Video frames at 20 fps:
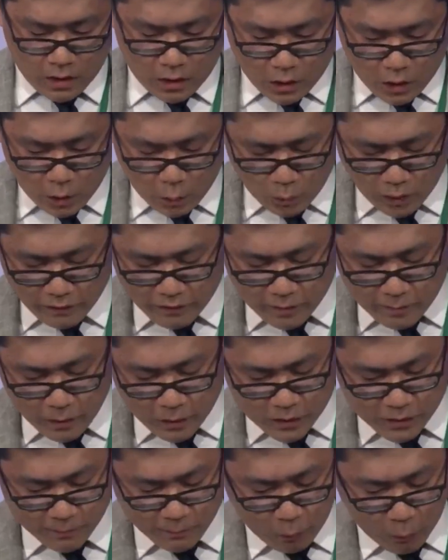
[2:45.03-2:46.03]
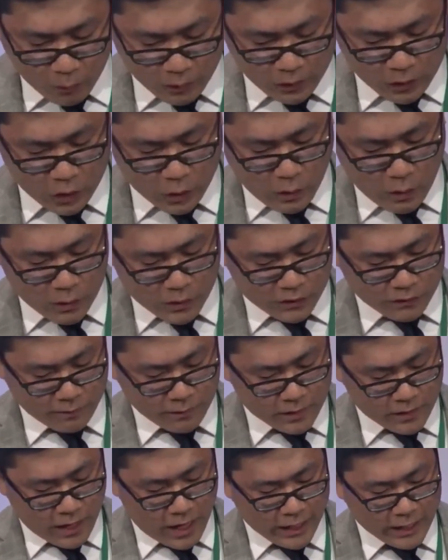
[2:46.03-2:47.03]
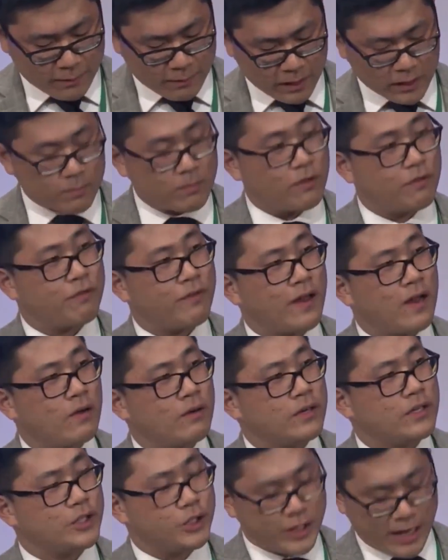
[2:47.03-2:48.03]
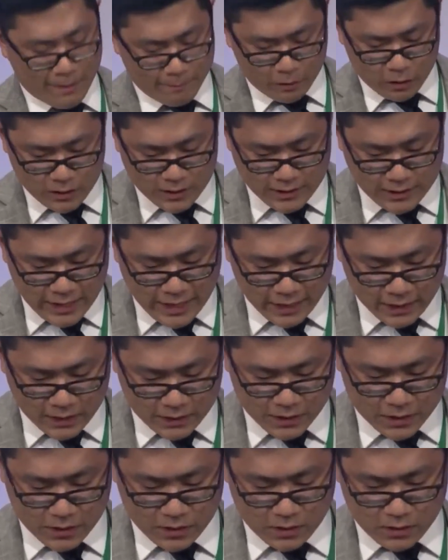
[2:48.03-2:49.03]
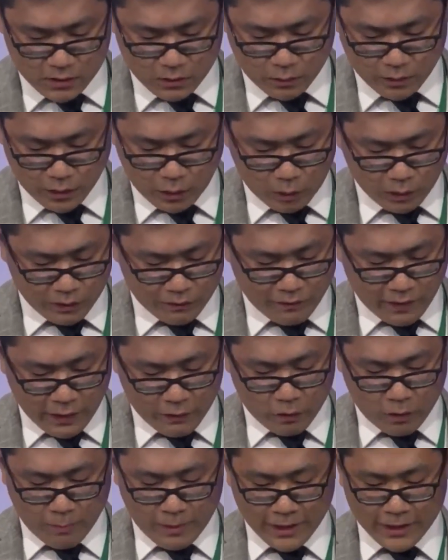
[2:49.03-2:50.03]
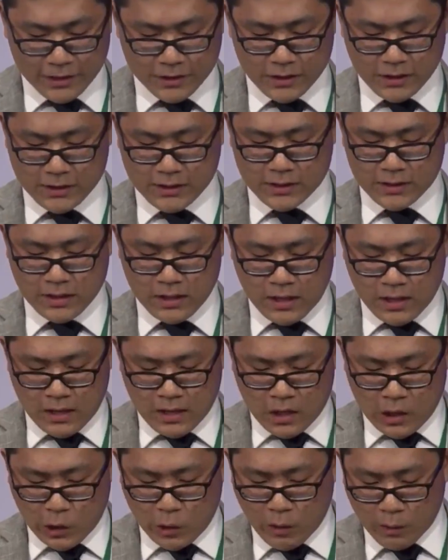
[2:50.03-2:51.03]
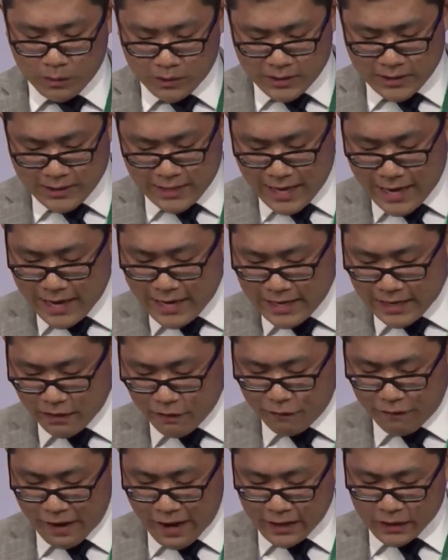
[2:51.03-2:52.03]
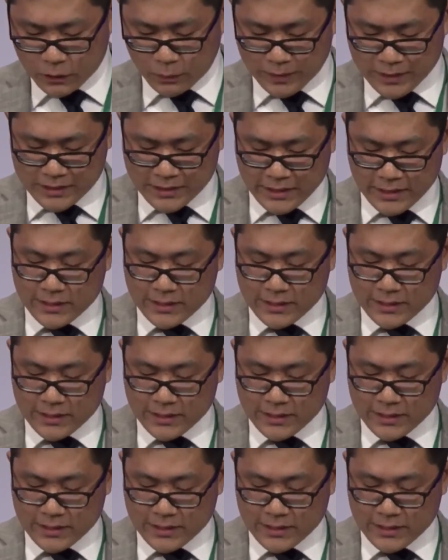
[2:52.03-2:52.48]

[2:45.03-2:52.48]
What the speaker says: One of the most important quotes from the document can be found in chapter 6, where the Holy Father reminds us, quote, "Today, in fact, we see a